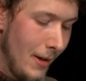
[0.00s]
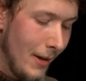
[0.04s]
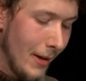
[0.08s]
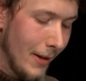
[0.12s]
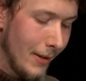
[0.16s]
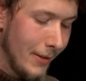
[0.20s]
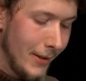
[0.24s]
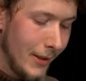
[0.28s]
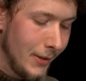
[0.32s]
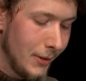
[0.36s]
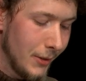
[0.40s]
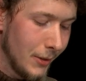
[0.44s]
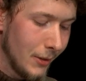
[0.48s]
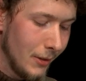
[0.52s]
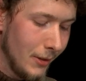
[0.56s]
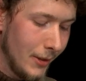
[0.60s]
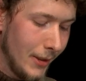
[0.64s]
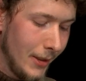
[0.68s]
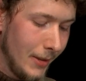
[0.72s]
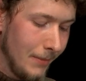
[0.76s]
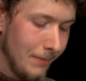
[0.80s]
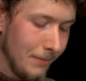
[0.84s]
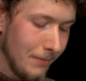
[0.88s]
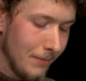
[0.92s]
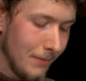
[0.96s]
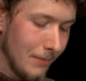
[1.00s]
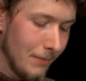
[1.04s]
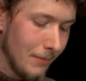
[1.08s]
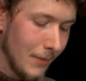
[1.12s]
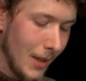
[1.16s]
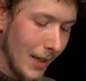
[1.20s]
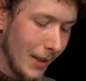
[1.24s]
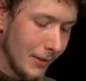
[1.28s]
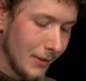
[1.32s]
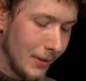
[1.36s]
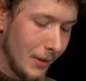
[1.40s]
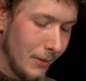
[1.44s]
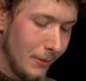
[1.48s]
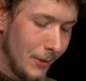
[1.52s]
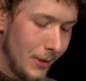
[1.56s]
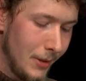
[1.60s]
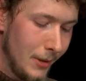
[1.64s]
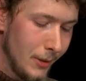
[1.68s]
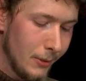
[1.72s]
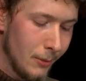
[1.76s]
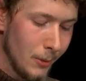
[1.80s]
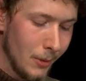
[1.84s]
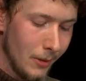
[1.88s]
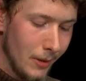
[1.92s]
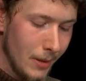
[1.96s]
Initially,
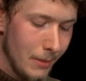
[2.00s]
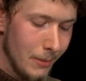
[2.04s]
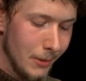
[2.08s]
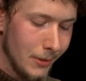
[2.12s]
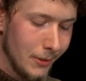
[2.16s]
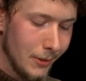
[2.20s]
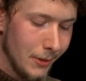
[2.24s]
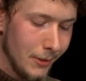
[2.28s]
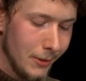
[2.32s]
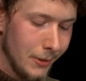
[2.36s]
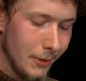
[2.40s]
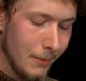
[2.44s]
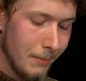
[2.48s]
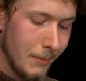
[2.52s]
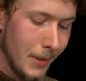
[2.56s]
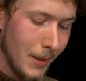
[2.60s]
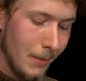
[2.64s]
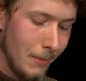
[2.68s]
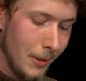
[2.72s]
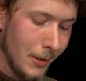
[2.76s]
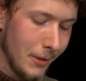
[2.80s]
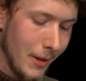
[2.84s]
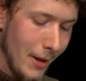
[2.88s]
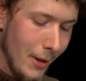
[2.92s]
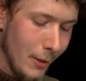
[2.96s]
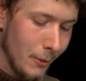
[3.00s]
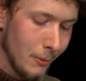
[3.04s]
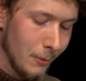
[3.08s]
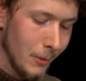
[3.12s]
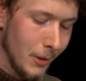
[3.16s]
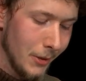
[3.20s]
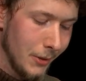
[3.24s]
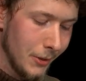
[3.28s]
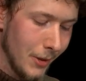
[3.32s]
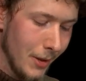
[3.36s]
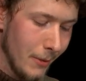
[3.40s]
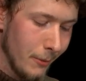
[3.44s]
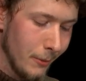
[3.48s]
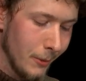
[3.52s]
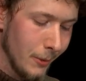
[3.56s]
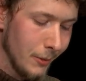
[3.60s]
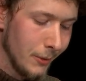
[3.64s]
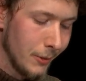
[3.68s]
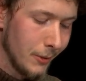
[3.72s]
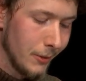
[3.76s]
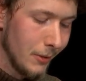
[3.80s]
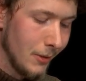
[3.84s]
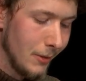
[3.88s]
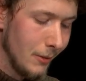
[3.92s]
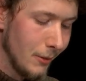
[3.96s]
activities were limited to public outreach
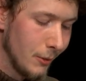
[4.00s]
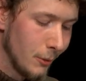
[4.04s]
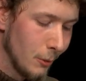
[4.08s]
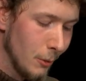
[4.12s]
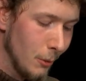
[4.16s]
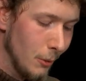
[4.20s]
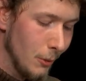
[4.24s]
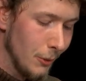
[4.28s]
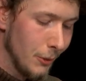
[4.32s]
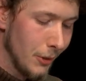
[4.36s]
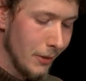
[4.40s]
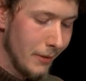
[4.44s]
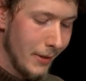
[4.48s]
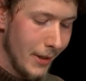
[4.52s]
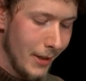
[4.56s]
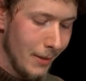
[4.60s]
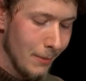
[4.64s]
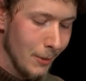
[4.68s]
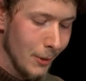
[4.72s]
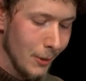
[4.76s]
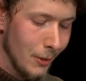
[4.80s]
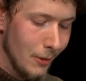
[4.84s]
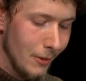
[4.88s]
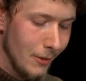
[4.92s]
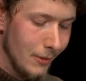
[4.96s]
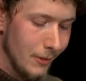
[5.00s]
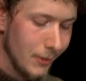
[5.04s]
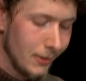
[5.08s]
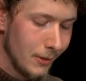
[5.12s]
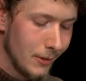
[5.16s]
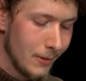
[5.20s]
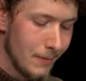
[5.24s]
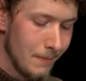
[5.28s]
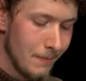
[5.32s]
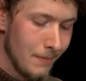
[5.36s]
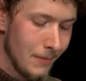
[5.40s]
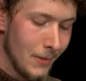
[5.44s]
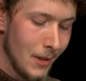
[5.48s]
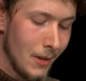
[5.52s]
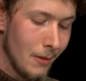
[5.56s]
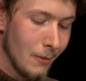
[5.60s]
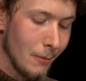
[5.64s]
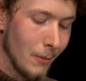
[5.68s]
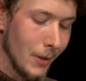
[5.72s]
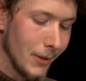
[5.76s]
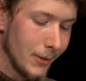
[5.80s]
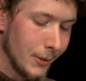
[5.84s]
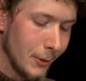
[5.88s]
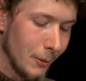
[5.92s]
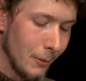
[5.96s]
efforts in schools and neighborhoods,
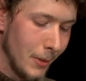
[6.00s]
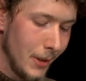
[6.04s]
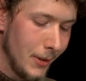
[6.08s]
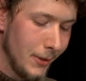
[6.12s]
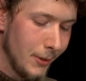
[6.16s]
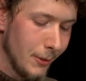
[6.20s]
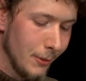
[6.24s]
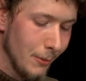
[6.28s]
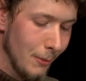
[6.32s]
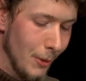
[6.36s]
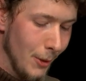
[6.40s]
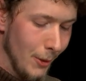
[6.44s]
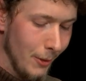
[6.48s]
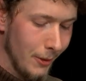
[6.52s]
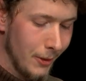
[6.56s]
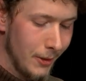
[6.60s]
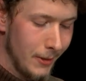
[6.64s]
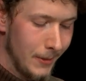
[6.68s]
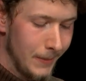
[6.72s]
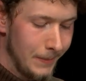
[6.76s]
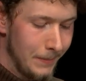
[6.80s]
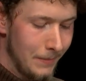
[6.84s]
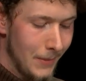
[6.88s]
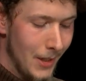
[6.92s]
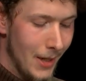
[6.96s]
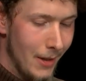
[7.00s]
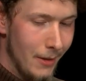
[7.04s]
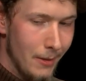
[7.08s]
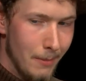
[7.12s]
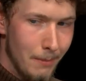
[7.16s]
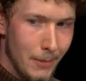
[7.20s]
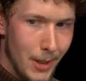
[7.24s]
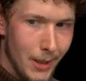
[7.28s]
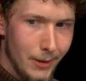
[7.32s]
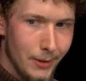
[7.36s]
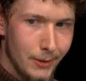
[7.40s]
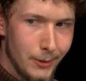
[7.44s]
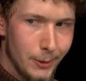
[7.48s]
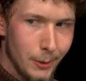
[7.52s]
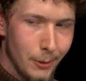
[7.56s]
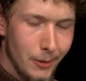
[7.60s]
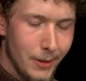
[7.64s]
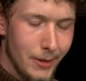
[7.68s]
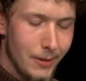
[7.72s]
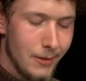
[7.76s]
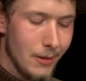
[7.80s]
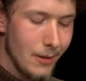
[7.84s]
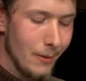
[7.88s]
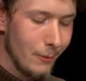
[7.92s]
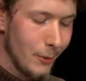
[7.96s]
restoration work, and the
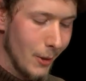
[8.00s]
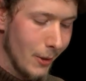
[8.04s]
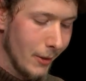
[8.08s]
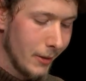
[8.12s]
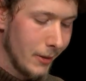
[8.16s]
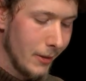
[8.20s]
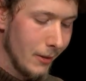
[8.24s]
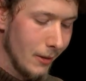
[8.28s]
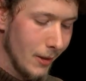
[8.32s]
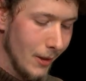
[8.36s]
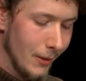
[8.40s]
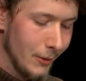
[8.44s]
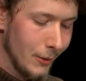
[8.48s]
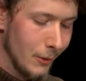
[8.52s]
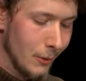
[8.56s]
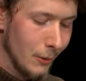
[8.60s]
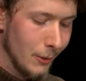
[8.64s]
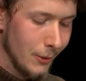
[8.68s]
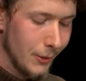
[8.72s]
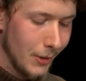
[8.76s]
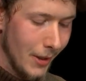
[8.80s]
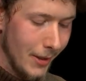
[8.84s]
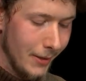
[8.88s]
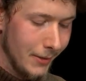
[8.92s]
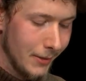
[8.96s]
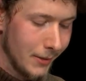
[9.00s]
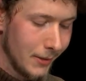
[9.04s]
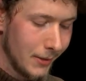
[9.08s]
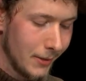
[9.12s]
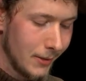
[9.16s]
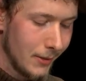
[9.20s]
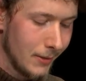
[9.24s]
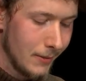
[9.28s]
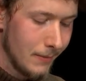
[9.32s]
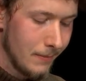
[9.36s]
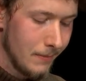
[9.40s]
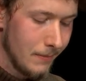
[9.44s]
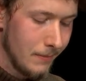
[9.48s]
monitoring of archaeological sites.